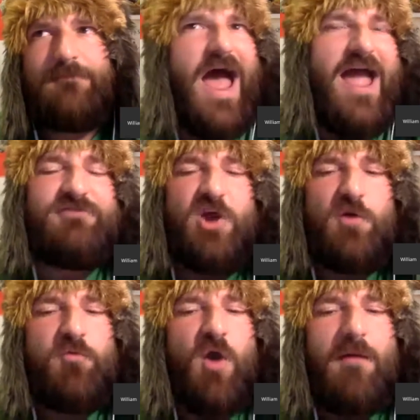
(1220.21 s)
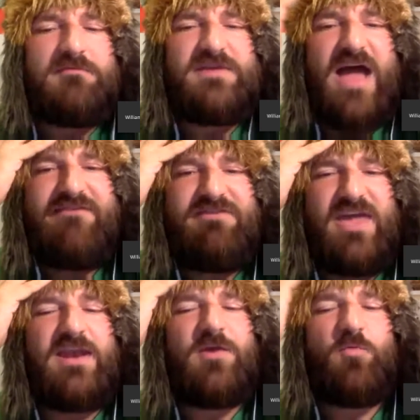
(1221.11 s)
I have no problem diving
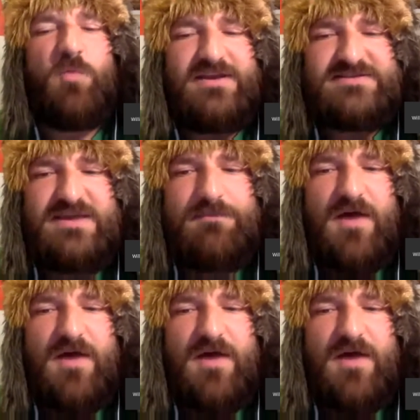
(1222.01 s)
in and reading deep